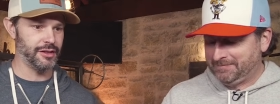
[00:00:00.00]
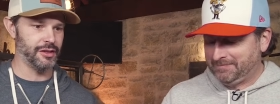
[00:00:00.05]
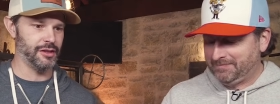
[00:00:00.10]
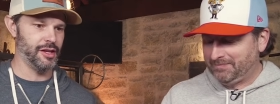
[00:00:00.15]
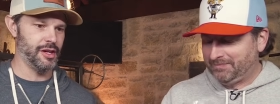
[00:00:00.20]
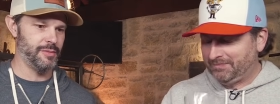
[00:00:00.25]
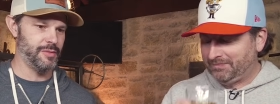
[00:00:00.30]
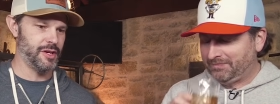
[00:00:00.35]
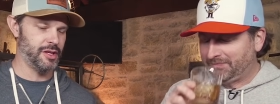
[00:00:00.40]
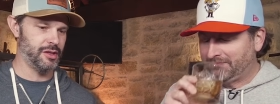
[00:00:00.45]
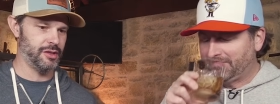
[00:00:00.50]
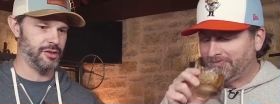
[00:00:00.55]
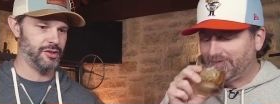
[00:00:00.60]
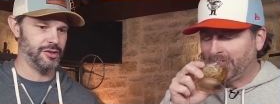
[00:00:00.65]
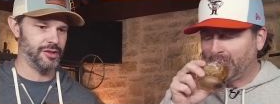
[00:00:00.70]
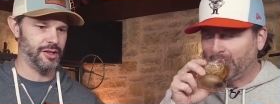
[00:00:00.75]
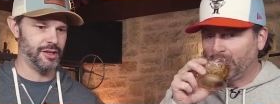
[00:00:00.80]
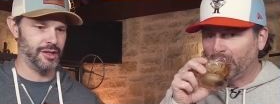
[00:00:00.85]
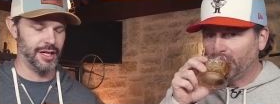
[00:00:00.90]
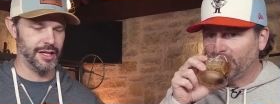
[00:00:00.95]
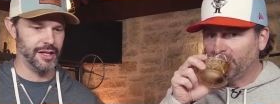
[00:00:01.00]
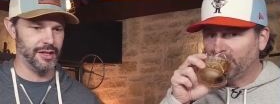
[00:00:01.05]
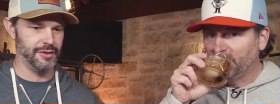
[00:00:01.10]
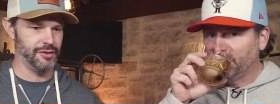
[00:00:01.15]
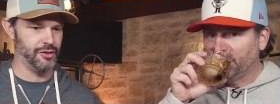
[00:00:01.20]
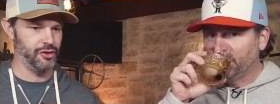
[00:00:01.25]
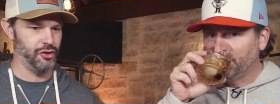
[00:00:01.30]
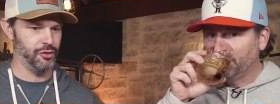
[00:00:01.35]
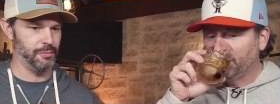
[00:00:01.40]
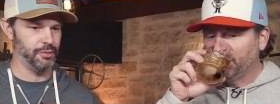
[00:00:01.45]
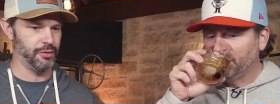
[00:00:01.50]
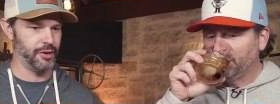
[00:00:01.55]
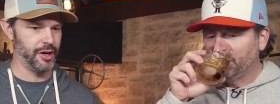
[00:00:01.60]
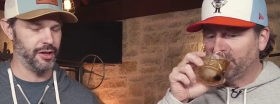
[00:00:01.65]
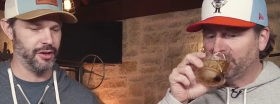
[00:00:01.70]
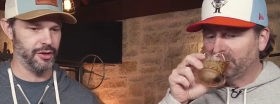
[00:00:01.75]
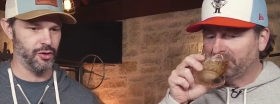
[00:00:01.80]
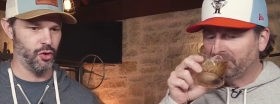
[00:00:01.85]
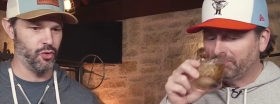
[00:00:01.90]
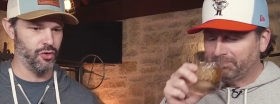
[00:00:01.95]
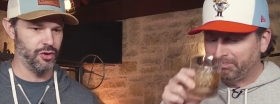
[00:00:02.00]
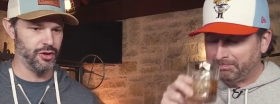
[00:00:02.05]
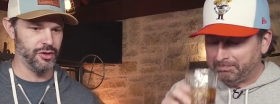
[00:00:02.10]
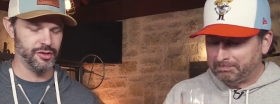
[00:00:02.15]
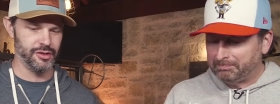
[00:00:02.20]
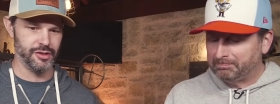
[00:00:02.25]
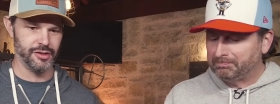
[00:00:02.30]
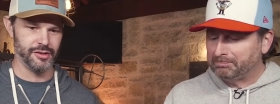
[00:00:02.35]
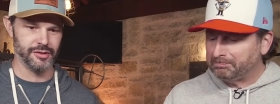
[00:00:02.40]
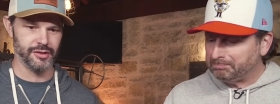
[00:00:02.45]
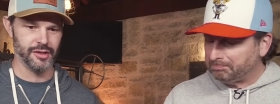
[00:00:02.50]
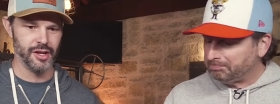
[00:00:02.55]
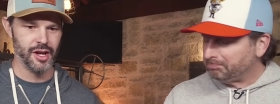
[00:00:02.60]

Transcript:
Speaker 1: the lemon. Just it gives a little brighter. Orange is